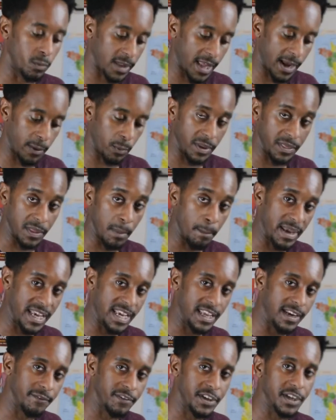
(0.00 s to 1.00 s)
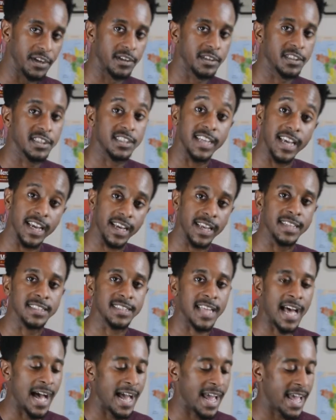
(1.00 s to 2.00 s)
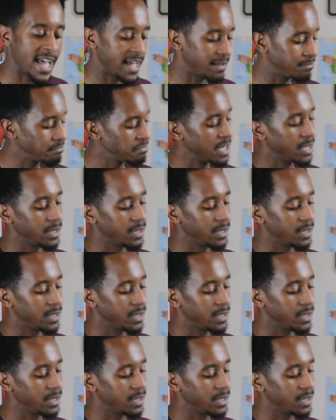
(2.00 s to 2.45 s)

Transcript: like when the beat of your stick hits the hi-hat,